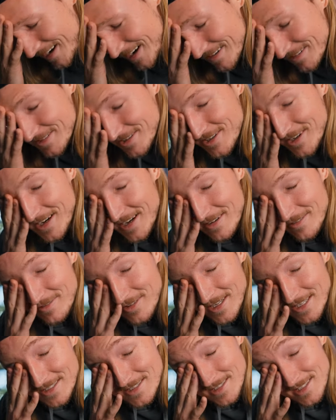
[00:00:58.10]
out of creative
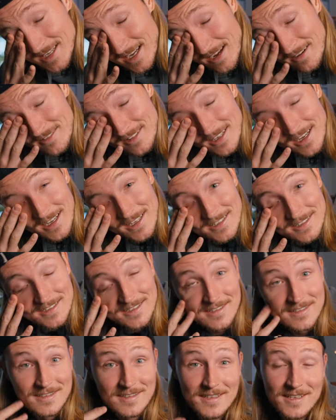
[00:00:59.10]
ways to have you
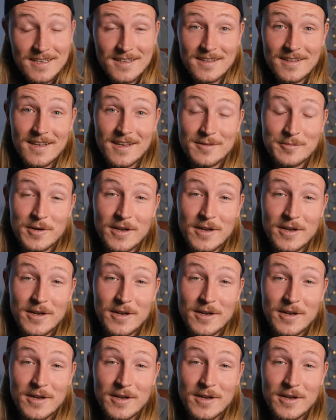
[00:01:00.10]
guys hit the like